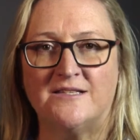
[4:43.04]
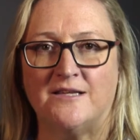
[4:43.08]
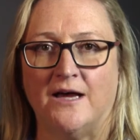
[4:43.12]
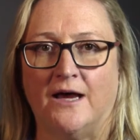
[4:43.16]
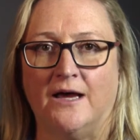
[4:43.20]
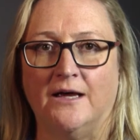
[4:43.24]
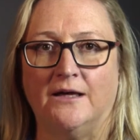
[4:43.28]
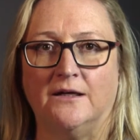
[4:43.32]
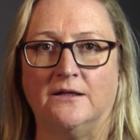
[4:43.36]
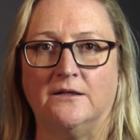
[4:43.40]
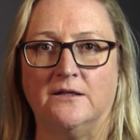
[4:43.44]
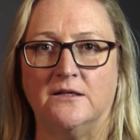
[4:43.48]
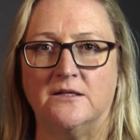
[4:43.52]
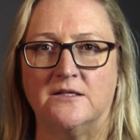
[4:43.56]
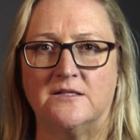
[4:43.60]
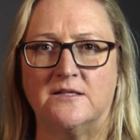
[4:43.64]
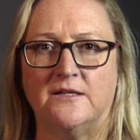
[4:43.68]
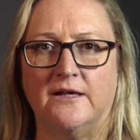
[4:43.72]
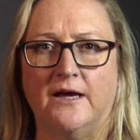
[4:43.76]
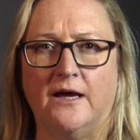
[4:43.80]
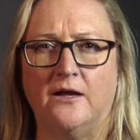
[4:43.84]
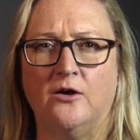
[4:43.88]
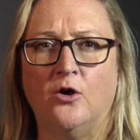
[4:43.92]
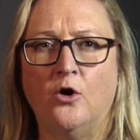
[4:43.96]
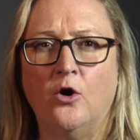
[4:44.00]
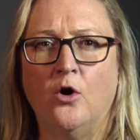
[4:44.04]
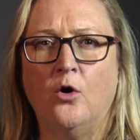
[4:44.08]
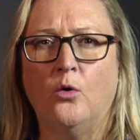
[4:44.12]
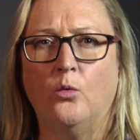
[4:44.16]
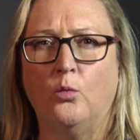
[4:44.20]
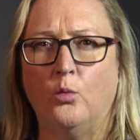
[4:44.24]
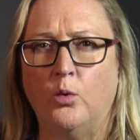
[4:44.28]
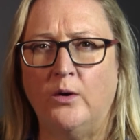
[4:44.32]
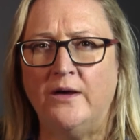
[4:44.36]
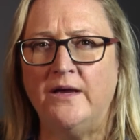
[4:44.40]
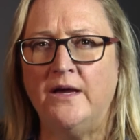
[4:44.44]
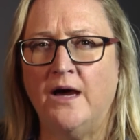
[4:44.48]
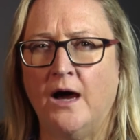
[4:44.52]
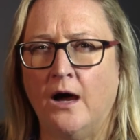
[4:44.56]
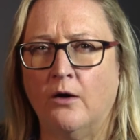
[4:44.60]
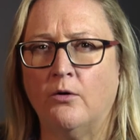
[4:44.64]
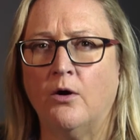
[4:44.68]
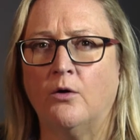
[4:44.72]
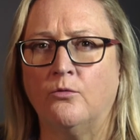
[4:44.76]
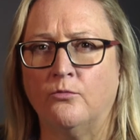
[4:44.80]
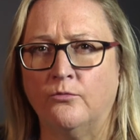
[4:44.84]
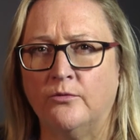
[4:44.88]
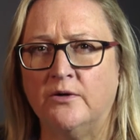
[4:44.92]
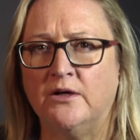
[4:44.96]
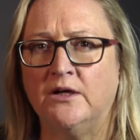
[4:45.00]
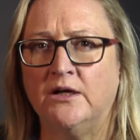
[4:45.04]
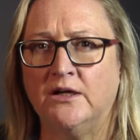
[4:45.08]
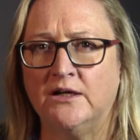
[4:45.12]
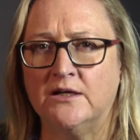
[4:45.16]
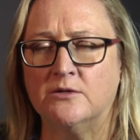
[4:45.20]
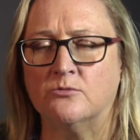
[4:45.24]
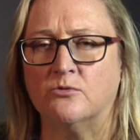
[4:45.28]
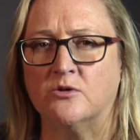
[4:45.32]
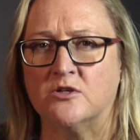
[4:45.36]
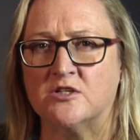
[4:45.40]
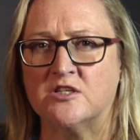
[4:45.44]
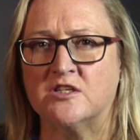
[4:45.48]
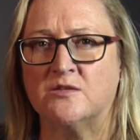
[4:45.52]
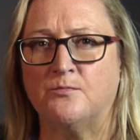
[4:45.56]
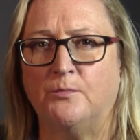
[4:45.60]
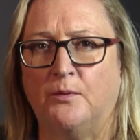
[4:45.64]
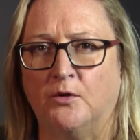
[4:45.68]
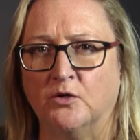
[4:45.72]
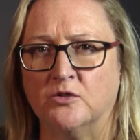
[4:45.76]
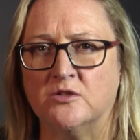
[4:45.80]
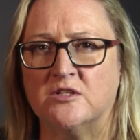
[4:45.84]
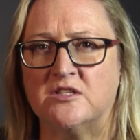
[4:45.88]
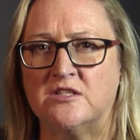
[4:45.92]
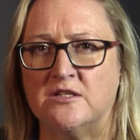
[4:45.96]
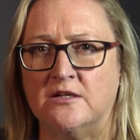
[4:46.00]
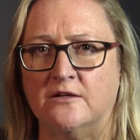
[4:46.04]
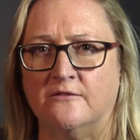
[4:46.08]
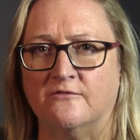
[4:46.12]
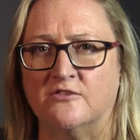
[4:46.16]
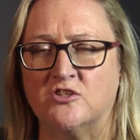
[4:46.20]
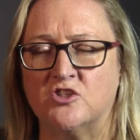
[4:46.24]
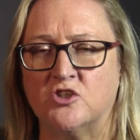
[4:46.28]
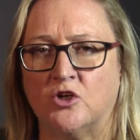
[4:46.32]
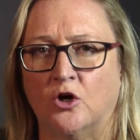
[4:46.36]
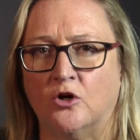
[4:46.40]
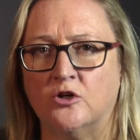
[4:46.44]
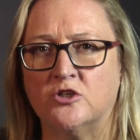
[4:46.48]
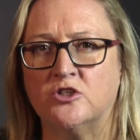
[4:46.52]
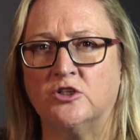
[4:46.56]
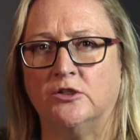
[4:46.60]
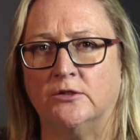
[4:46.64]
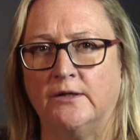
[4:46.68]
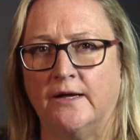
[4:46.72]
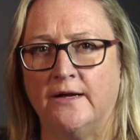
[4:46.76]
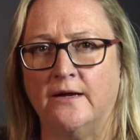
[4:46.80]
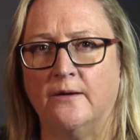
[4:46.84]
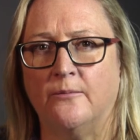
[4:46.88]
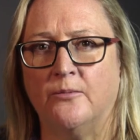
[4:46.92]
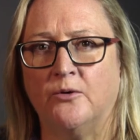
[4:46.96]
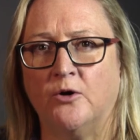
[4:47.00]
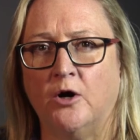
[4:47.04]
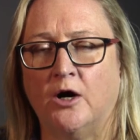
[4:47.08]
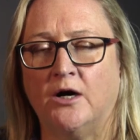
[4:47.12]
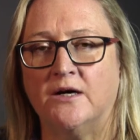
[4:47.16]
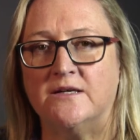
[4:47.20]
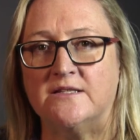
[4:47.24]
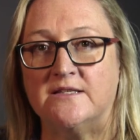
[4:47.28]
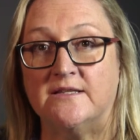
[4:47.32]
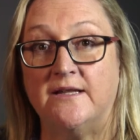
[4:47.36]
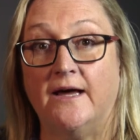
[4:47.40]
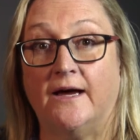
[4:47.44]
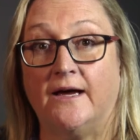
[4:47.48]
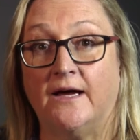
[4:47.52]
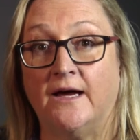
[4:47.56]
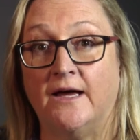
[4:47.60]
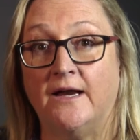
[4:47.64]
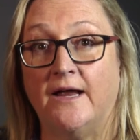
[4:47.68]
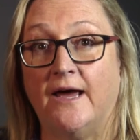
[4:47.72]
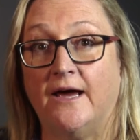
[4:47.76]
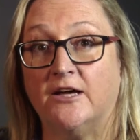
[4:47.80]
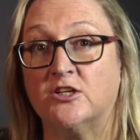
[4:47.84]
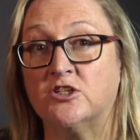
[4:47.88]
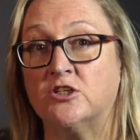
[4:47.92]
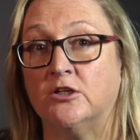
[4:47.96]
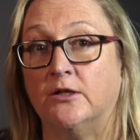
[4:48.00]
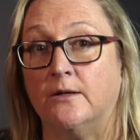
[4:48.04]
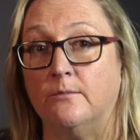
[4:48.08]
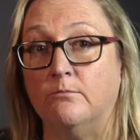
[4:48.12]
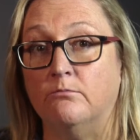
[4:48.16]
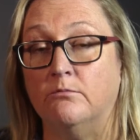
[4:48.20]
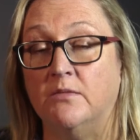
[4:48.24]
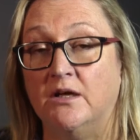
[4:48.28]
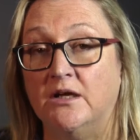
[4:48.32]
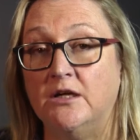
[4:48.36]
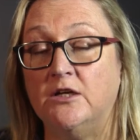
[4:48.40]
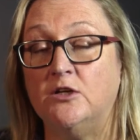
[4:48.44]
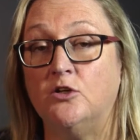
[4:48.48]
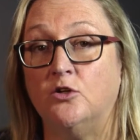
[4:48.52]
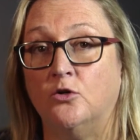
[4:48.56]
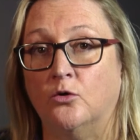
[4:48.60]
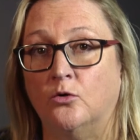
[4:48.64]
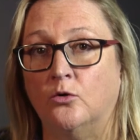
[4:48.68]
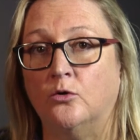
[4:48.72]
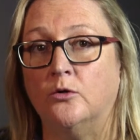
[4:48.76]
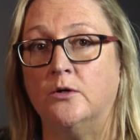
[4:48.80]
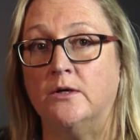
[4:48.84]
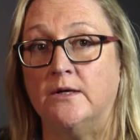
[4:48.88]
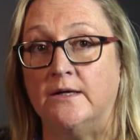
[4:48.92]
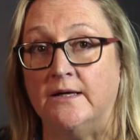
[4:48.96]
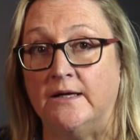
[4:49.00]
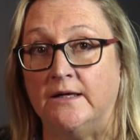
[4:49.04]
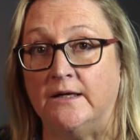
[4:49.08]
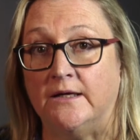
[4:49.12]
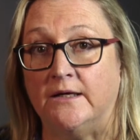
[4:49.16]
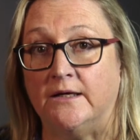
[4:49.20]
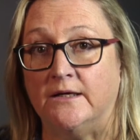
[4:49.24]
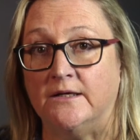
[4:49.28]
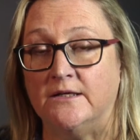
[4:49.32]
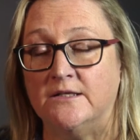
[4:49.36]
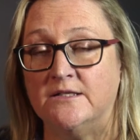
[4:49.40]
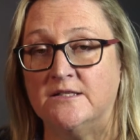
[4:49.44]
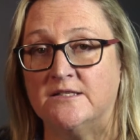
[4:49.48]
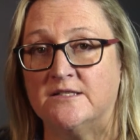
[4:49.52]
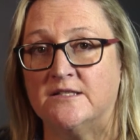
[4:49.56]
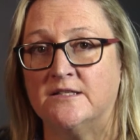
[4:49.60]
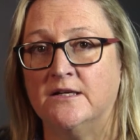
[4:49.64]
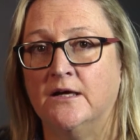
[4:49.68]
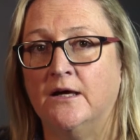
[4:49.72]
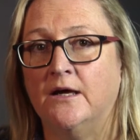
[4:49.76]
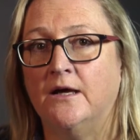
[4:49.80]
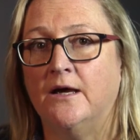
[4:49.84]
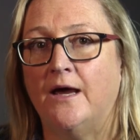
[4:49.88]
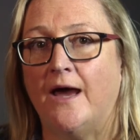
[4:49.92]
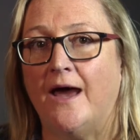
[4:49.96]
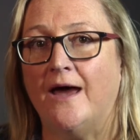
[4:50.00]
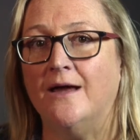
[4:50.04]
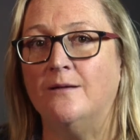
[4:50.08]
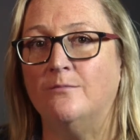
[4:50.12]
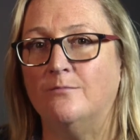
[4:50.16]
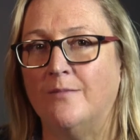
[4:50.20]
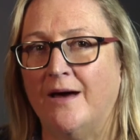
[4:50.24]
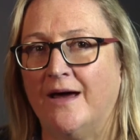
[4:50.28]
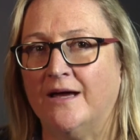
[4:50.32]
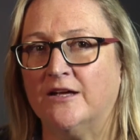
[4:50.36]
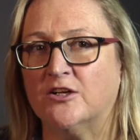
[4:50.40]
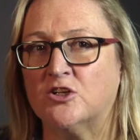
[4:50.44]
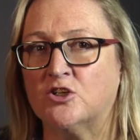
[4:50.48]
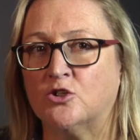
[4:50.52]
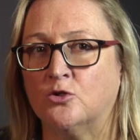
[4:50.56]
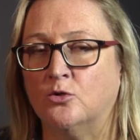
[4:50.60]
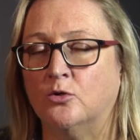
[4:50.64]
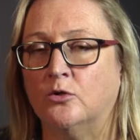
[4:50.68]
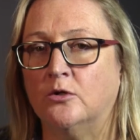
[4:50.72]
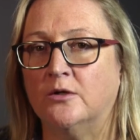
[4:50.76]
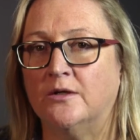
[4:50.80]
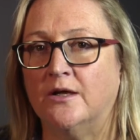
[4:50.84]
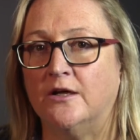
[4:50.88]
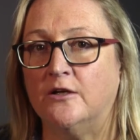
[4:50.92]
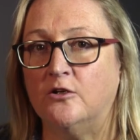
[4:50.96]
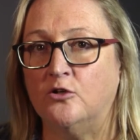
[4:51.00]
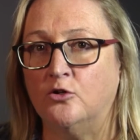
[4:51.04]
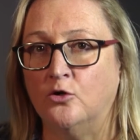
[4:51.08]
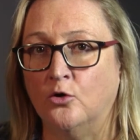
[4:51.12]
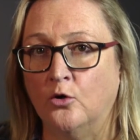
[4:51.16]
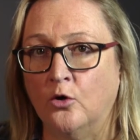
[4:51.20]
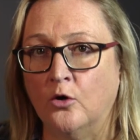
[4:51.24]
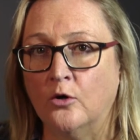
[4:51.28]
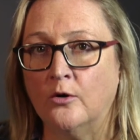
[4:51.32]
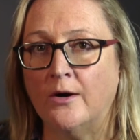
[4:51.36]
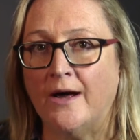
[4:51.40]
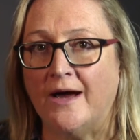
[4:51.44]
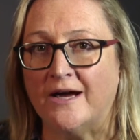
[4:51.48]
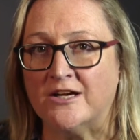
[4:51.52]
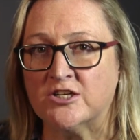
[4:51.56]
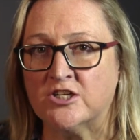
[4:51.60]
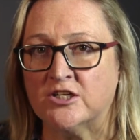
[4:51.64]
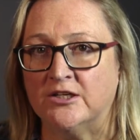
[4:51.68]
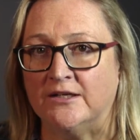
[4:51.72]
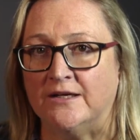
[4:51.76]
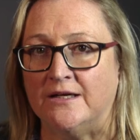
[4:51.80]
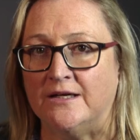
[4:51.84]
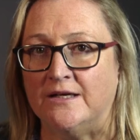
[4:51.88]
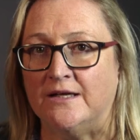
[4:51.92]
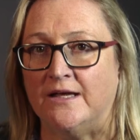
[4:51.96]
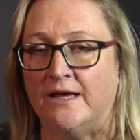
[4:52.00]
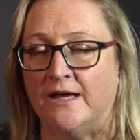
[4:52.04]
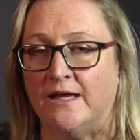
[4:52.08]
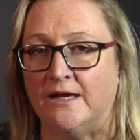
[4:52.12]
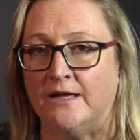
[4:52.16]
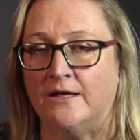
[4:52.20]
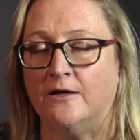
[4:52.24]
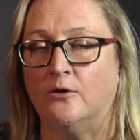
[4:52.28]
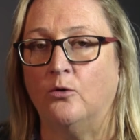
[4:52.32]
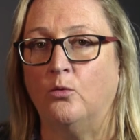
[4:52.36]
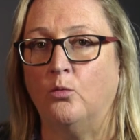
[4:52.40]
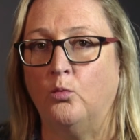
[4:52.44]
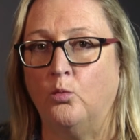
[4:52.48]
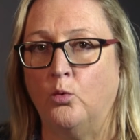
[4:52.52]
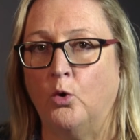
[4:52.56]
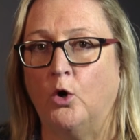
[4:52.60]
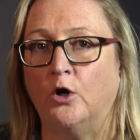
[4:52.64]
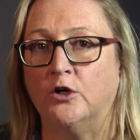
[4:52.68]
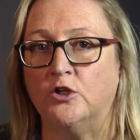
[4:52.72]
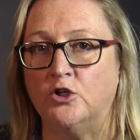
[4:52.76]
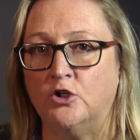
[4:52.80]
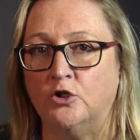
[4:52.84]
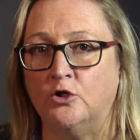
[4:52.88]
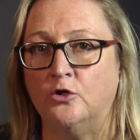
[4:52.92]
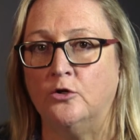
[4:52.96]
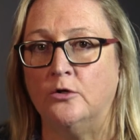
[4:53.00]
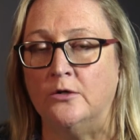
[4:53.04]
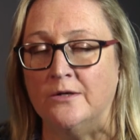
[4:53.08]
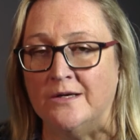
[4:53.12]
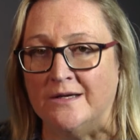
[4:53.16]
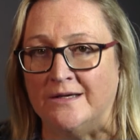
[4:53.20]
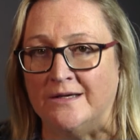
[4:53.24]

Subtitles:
saying is that we are a really responsive social enterprise that can actually meet your needs and make sure that you're actually getting what you